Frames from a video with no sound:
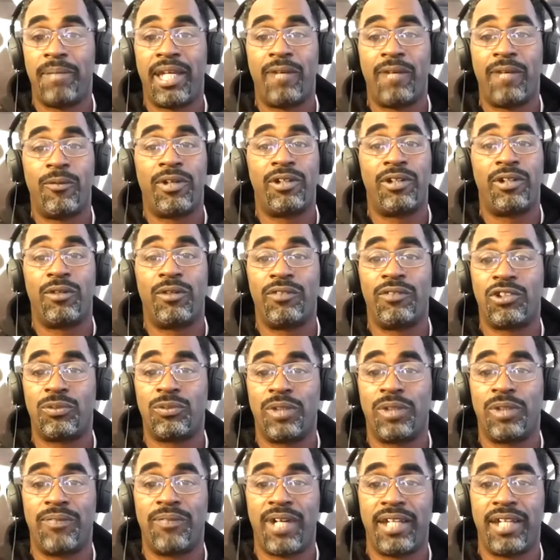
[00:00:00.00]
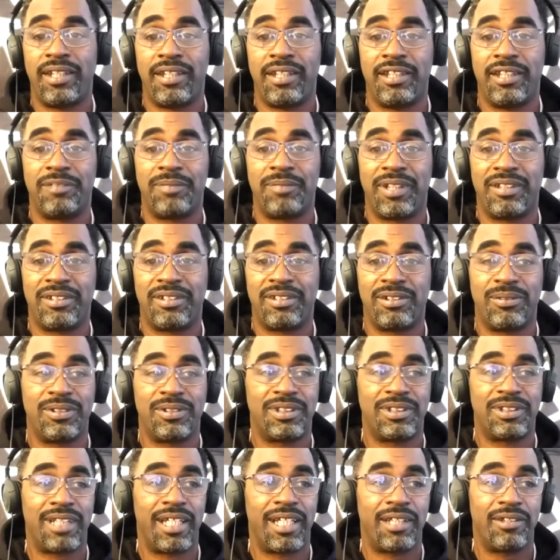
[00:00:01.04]
we ain't made one in over 25 years, man.
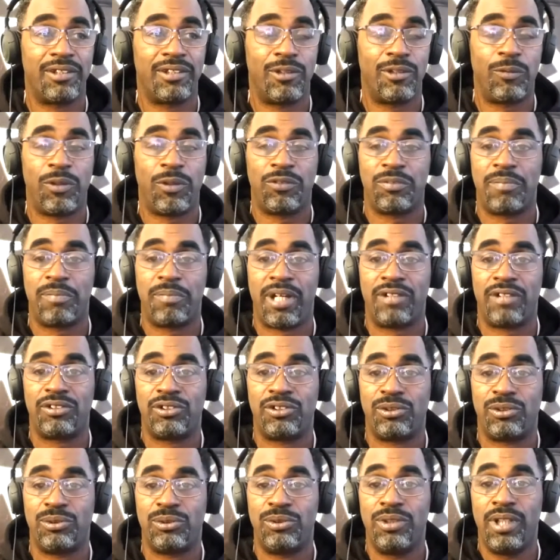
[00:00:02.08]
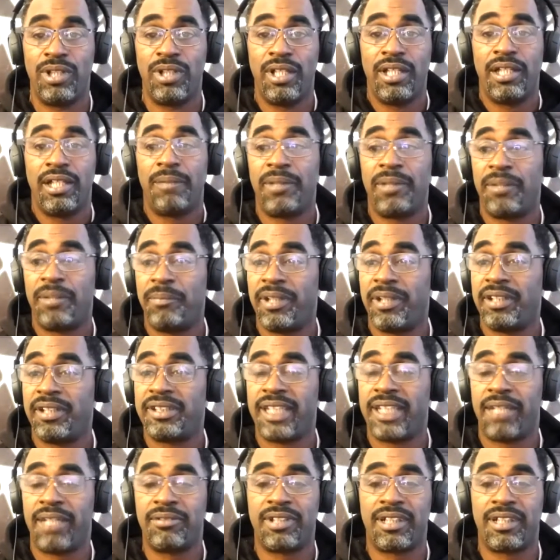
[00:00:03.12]
So it's like we was about due. Me
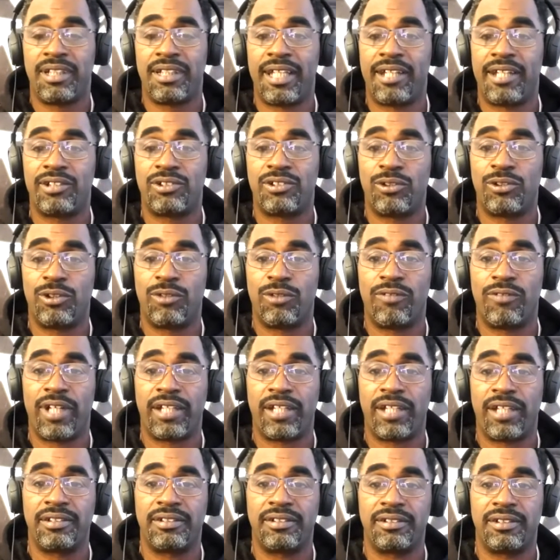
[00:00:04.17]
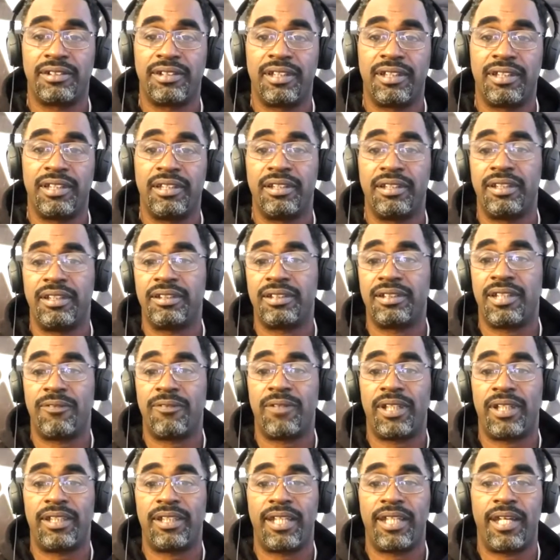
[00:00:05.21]
and Tame did a lot of solo records and
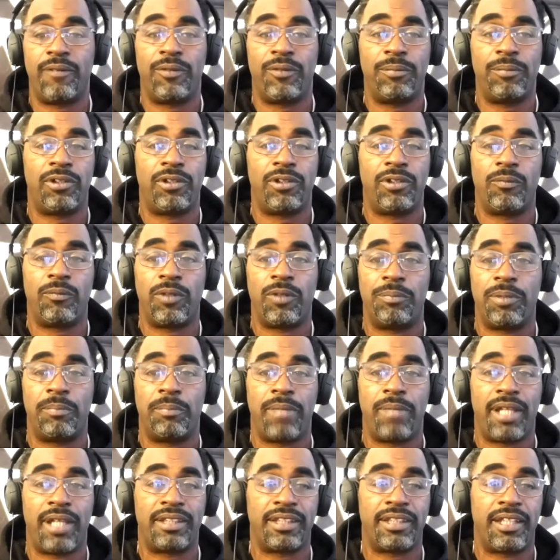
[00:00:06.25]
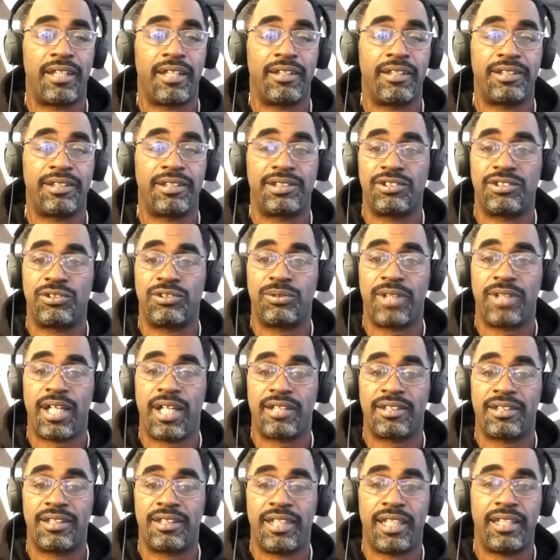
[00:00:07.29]
stuff like that. We've been back together since
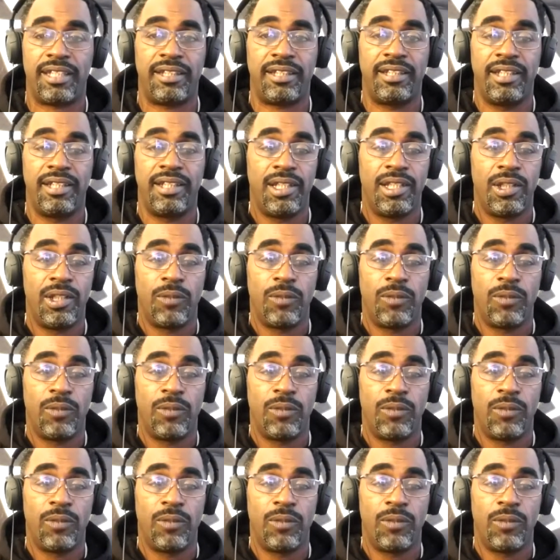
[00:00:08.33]
2008.